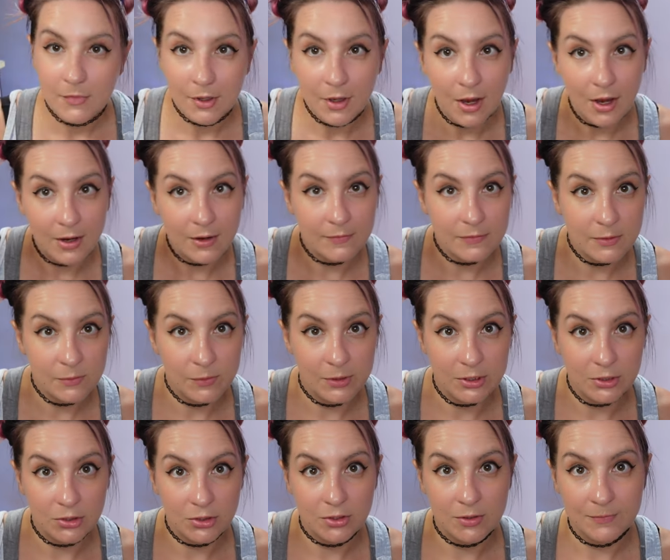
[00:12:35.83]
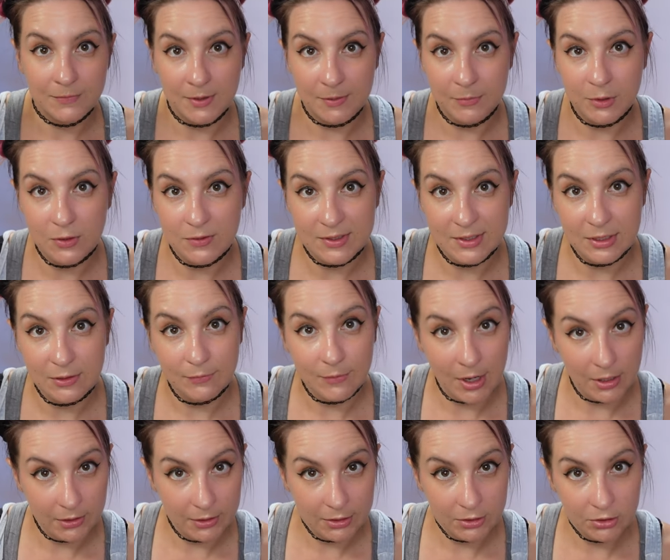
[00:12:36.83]
I have switched from using
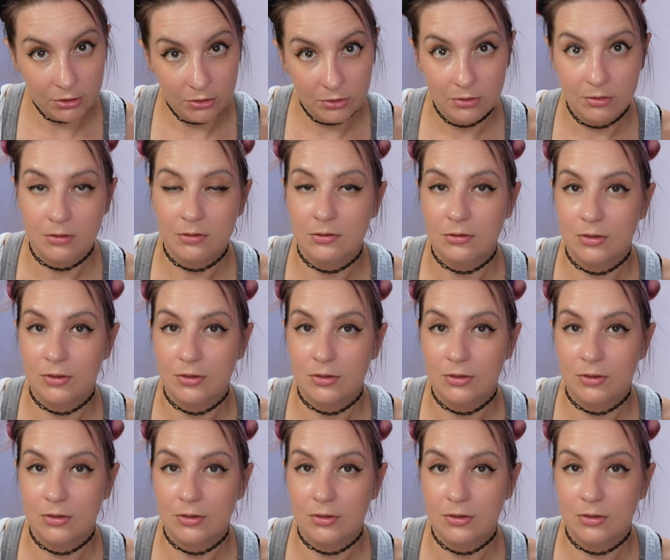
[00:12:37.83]
relish